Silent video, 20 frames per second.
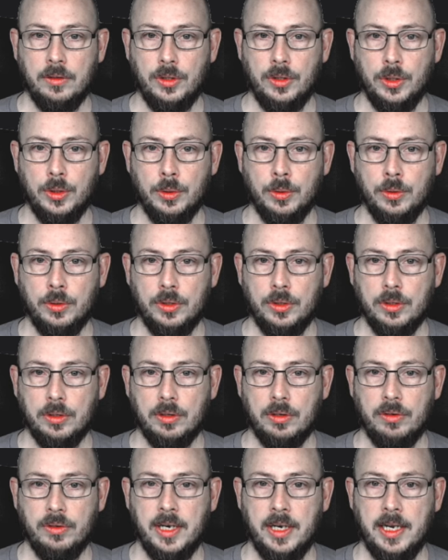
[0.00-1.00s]
Use
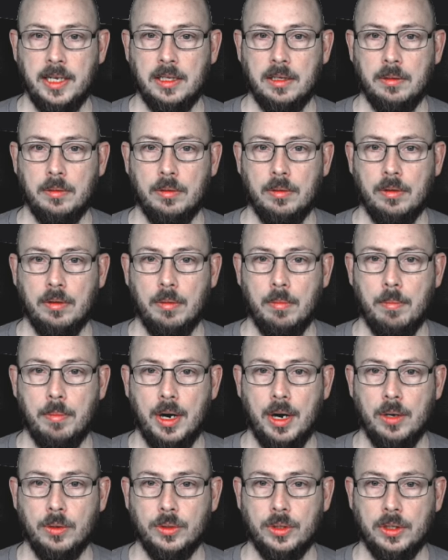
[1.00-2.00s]
create
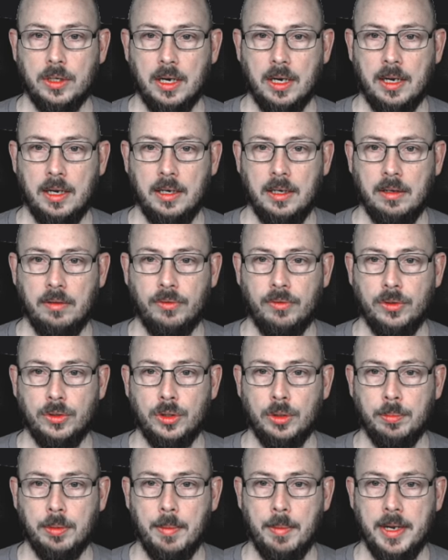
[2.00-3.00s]
browser client for
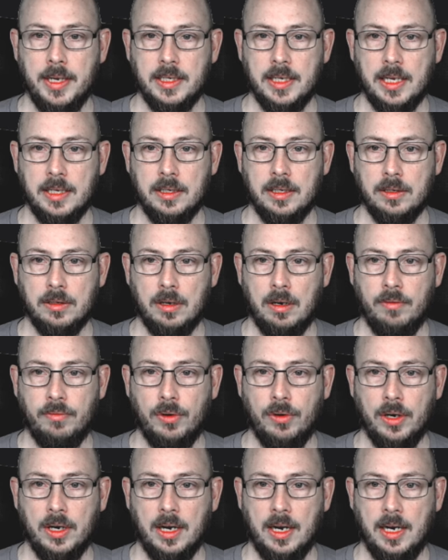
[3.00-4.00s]
Supabase SSR
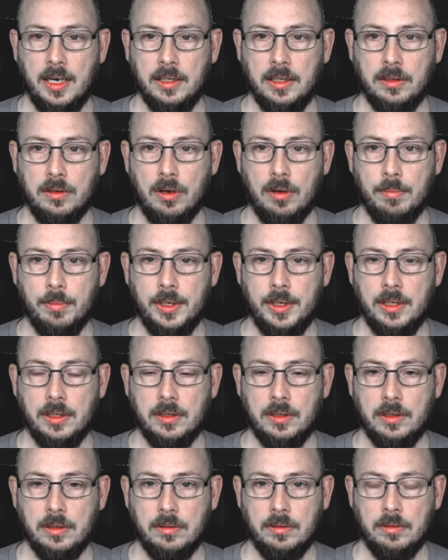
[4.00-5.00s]
for client
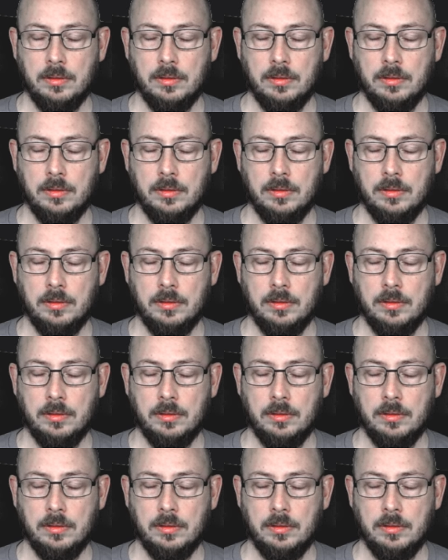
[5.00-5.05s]
components.